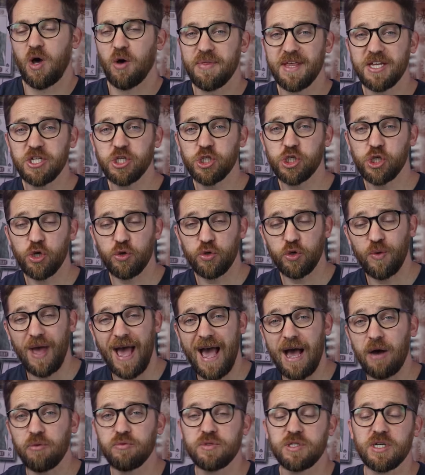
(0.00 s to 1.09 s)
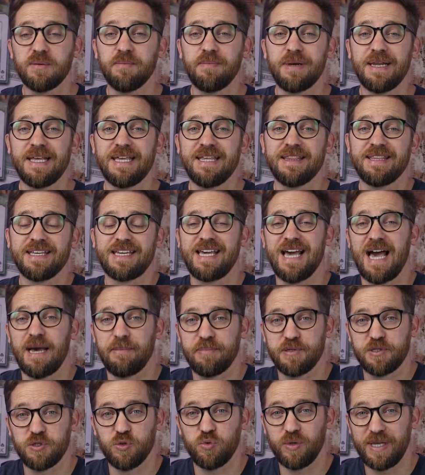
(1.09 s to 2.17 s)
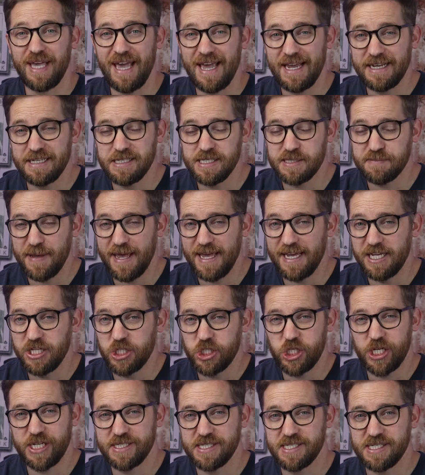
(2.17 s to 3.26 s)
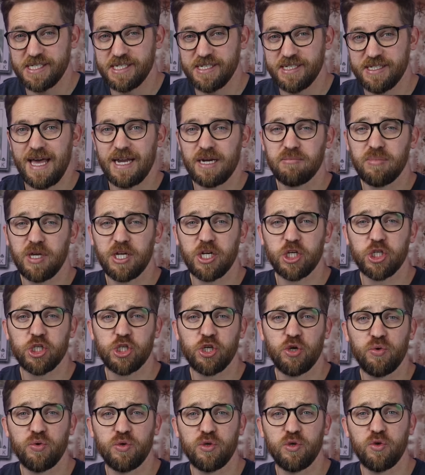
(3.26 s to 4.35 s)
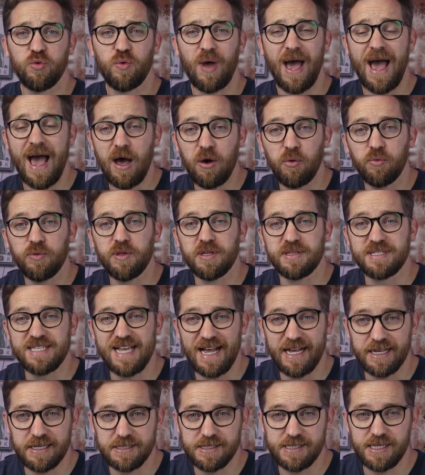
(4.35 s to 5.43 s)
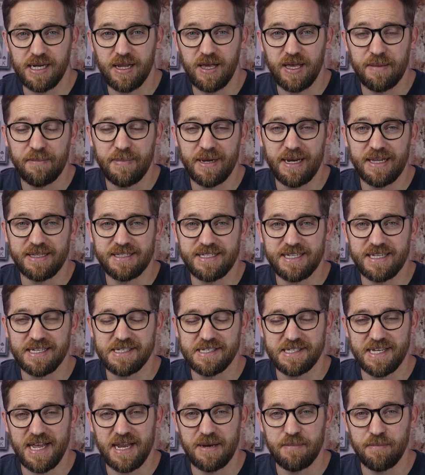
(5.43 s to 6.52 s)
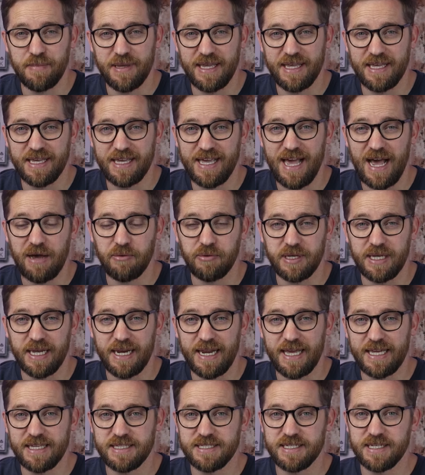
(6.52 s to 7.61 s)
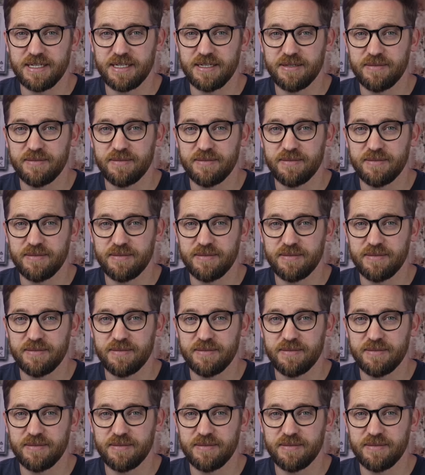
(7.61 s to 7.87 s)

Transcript: I'll then show you how to complete the capital gains pages, and I'm going to show you how the tax liability is then being calculated.